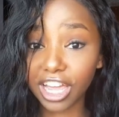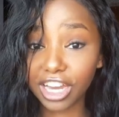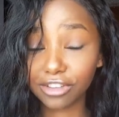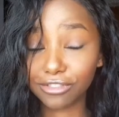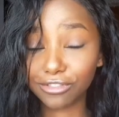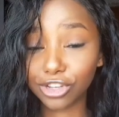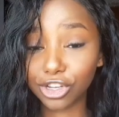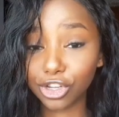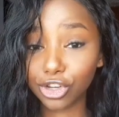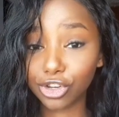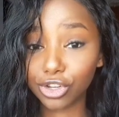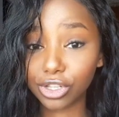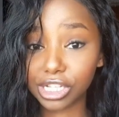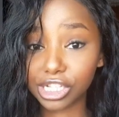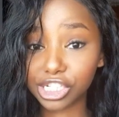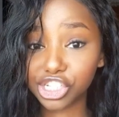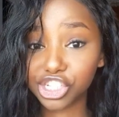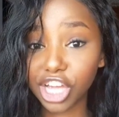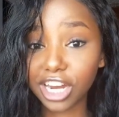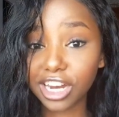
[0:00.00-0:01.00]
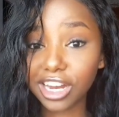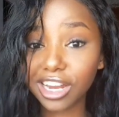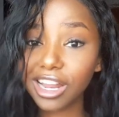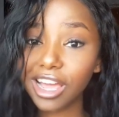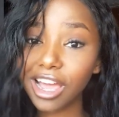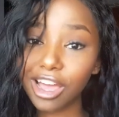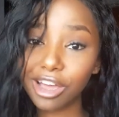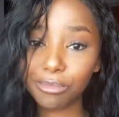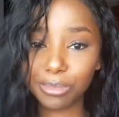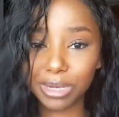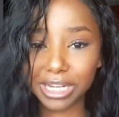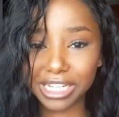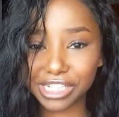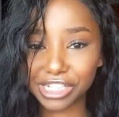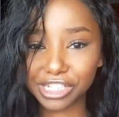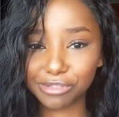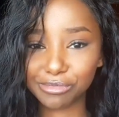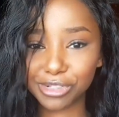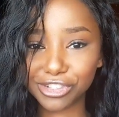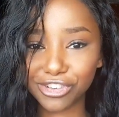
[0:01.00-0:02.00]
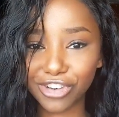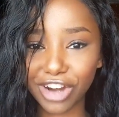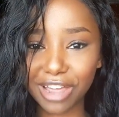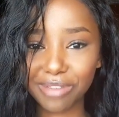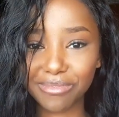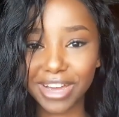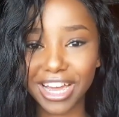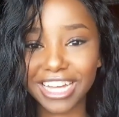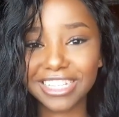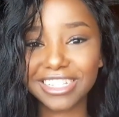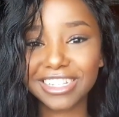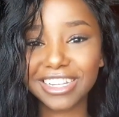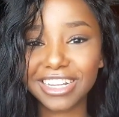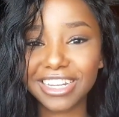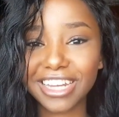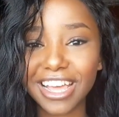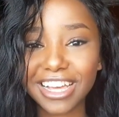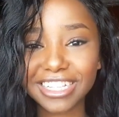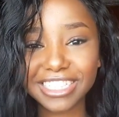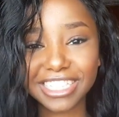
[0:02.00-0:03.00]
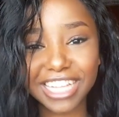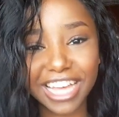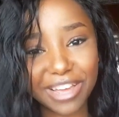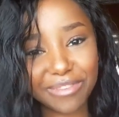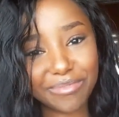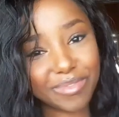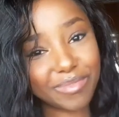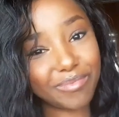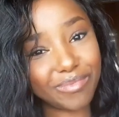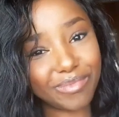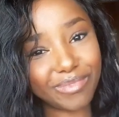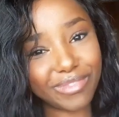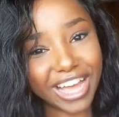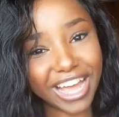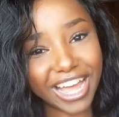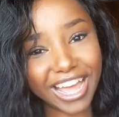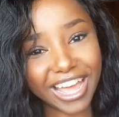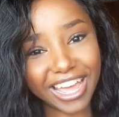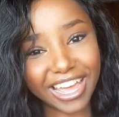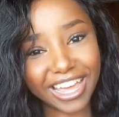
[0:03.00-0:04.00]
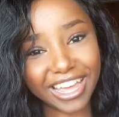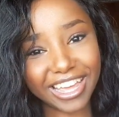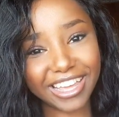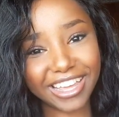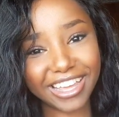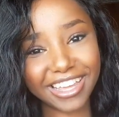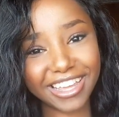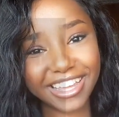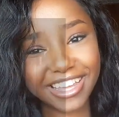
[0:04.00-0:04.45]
And if you're new to this channel, please subscribe. Till next time, bye.